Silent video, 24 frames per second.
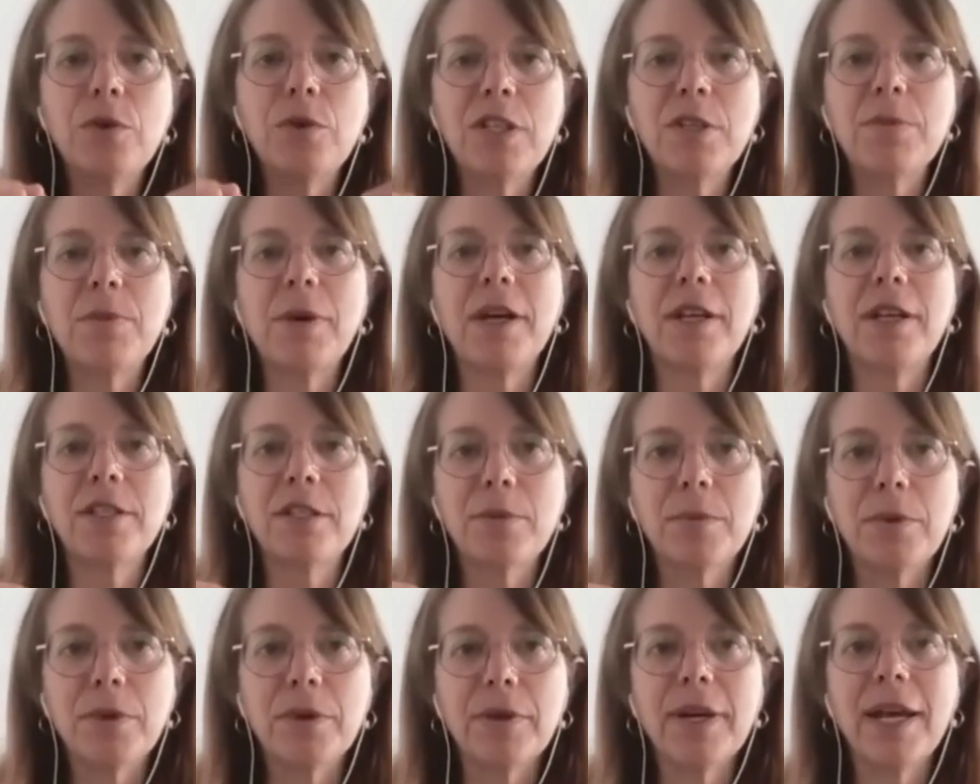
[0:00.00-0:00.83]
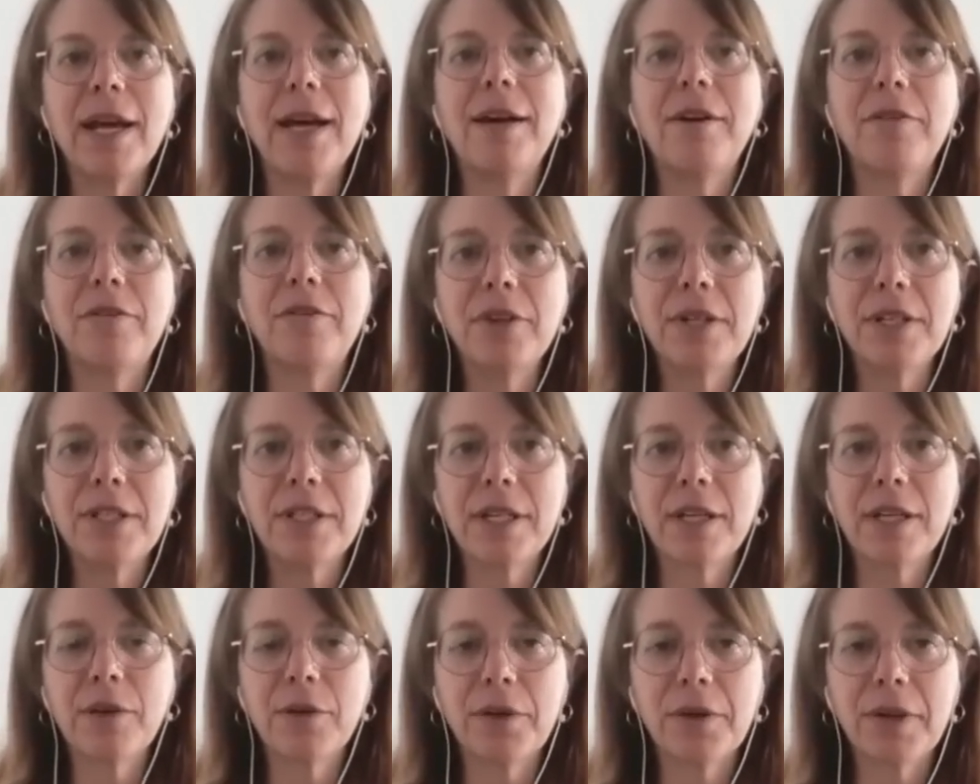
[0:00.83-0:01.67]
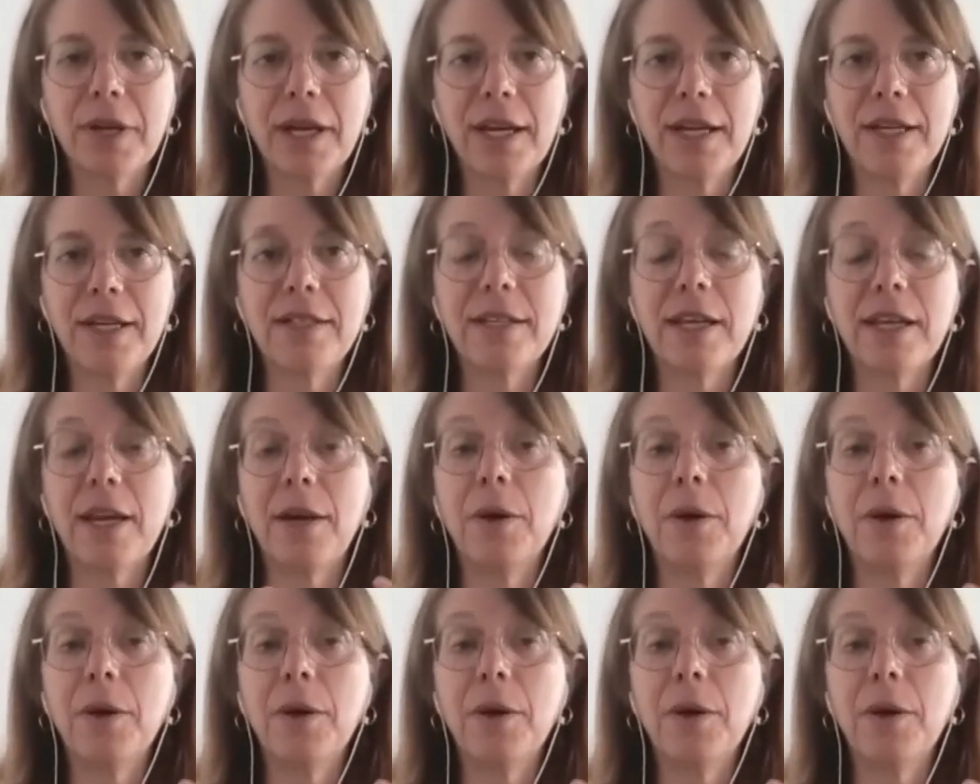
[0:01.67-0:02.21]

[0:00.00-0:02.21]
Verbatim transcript: responsible in every single case.